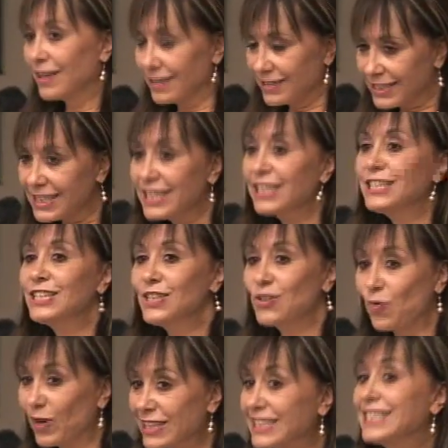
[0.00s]
things
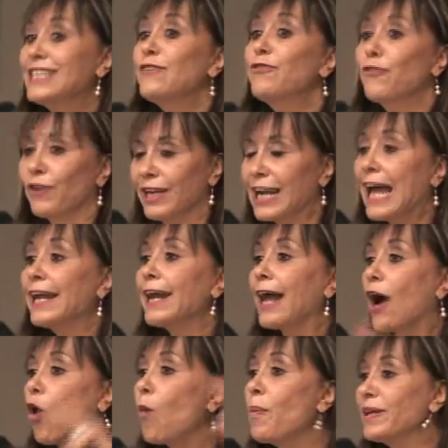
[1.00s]
were different and
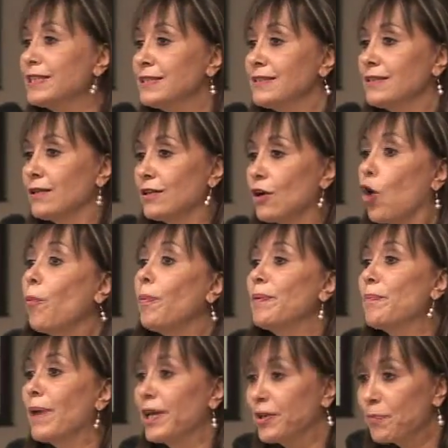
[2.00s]
open,
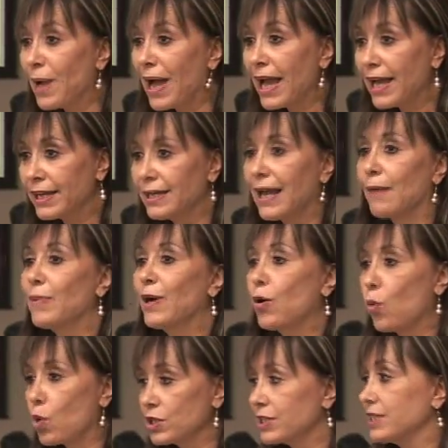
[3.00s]
open my mind
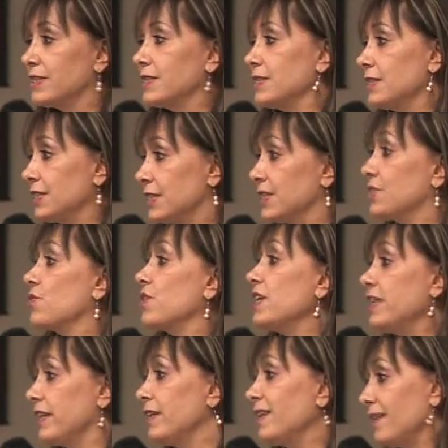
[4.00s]
about what is, is
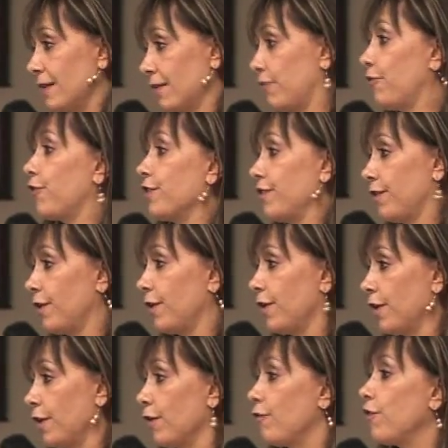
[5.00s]
really needed for,
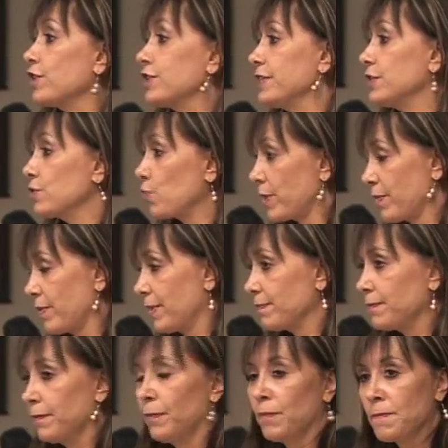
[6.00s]
for these women.
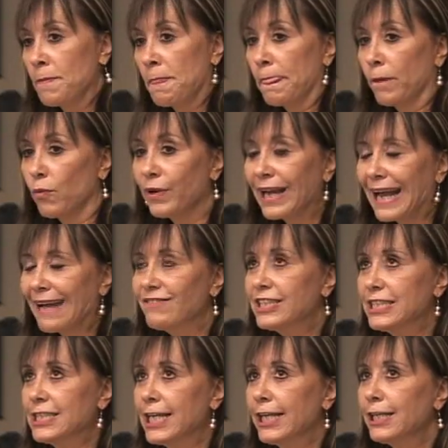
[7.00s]
We have
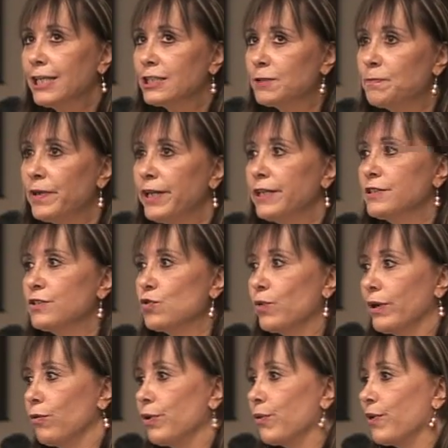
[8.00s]
the same experience
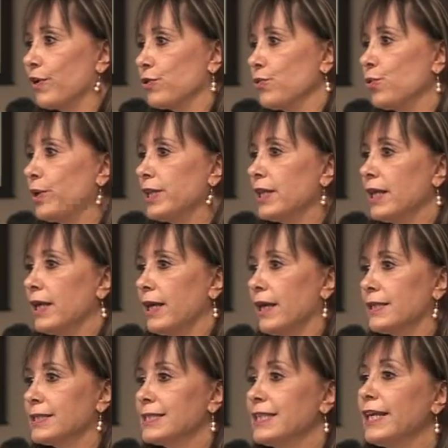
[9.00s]
when we were doing
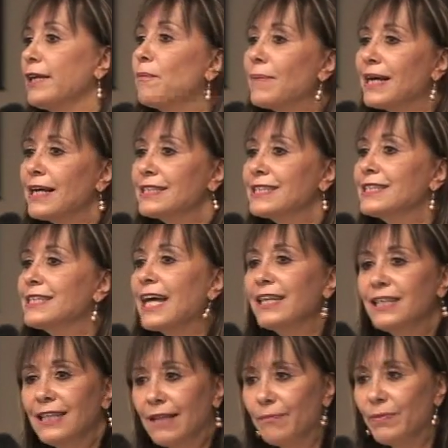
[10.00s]
the stigma
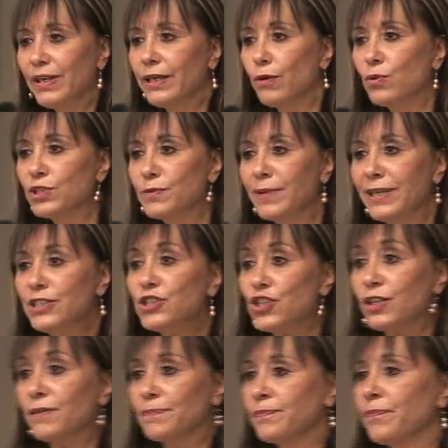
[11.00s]
study that Vicky was
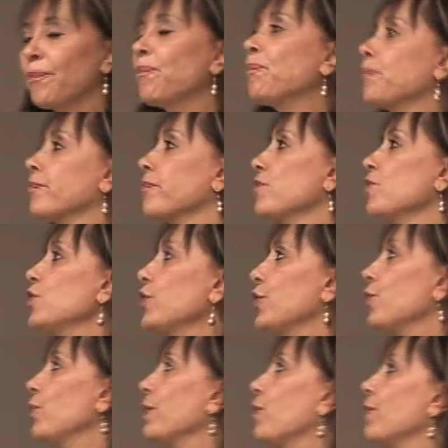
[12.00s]
mentioned. You
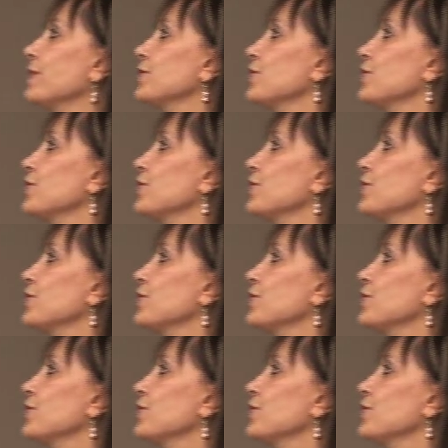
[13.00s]
know, we were